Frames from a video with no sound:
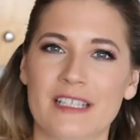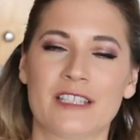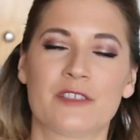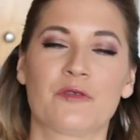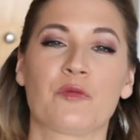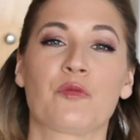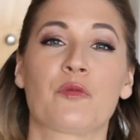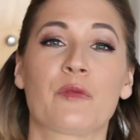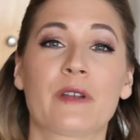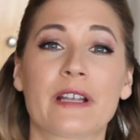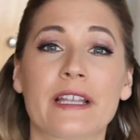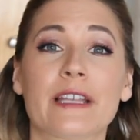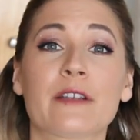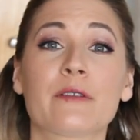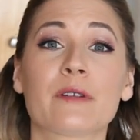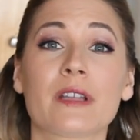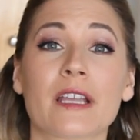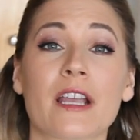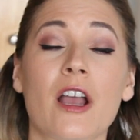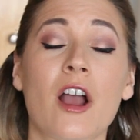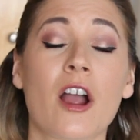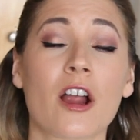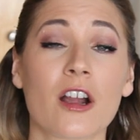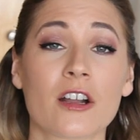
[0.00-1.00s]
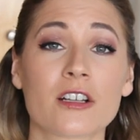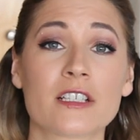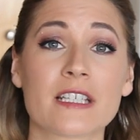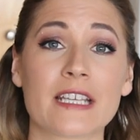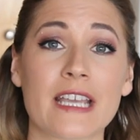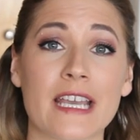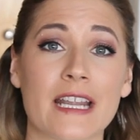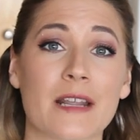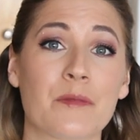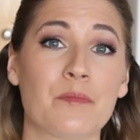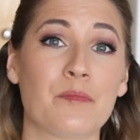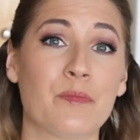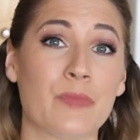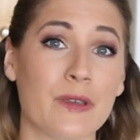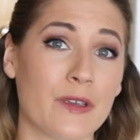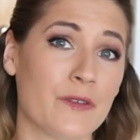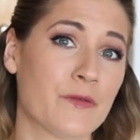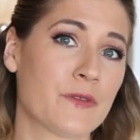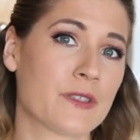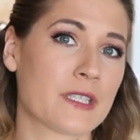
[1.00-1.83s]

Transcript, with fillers: It's really, really hard to get a beef